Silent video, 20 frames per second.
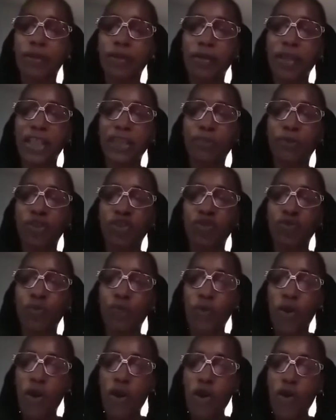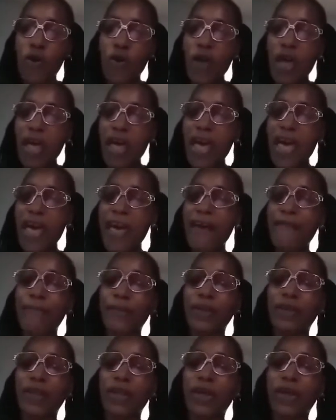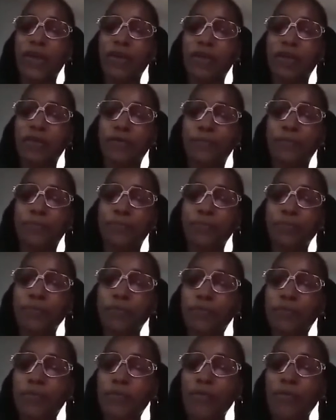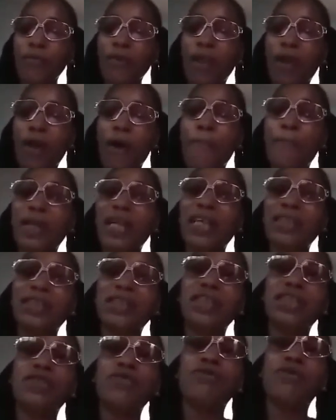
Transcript: That's what you have been learning. But I see you